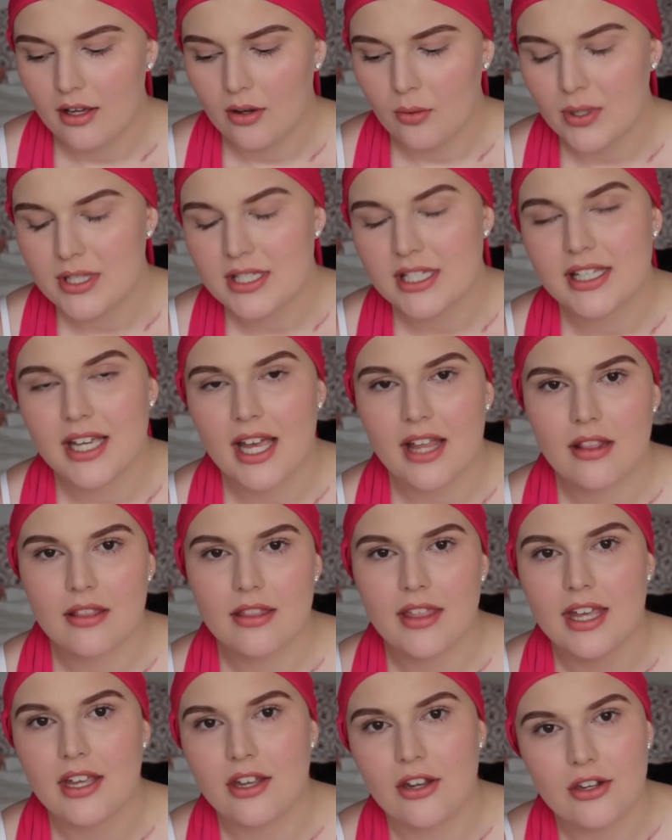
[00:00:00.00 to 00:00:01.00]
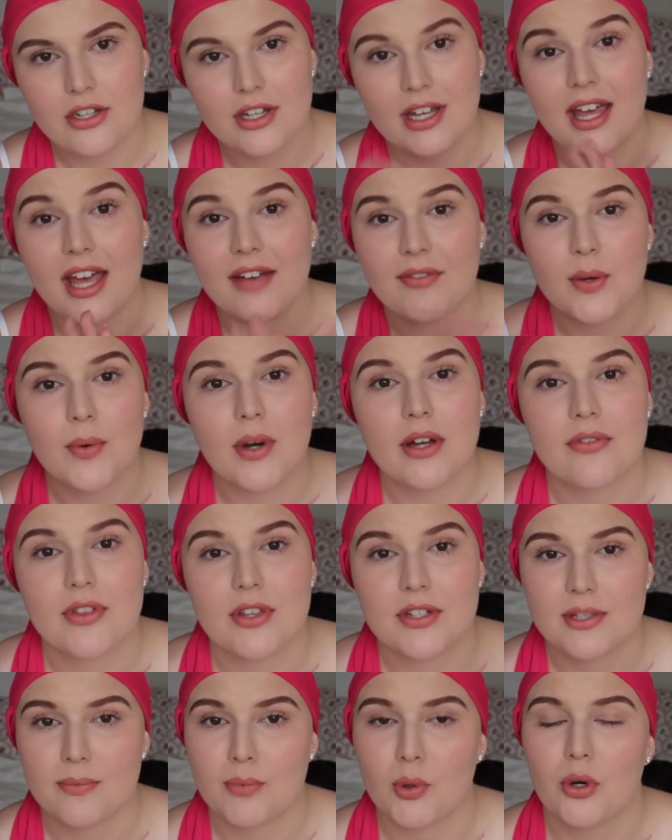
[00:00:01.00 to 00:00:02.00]
once again, thank you to everyone for
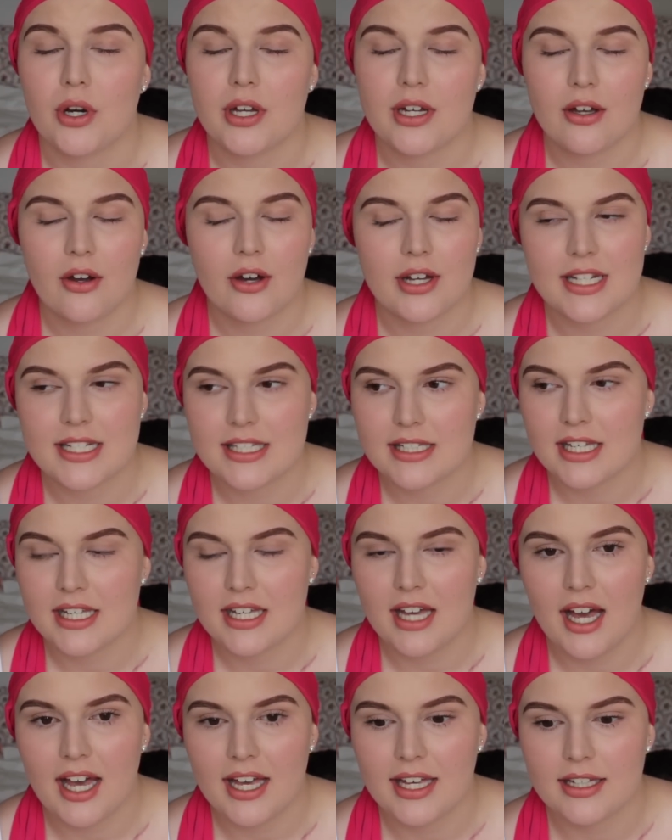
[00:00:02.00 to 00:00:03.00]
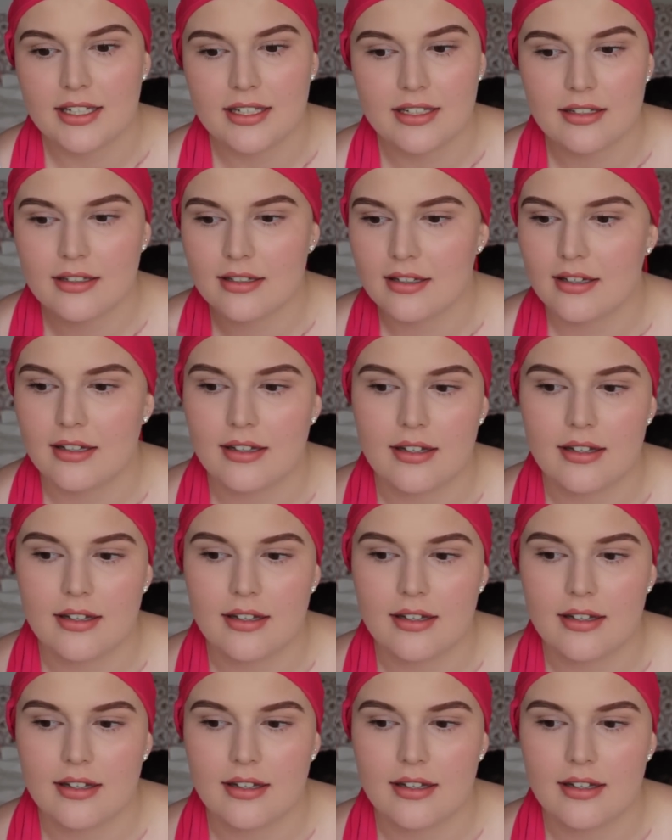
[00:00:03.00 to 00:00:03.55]
the support. Honestly, I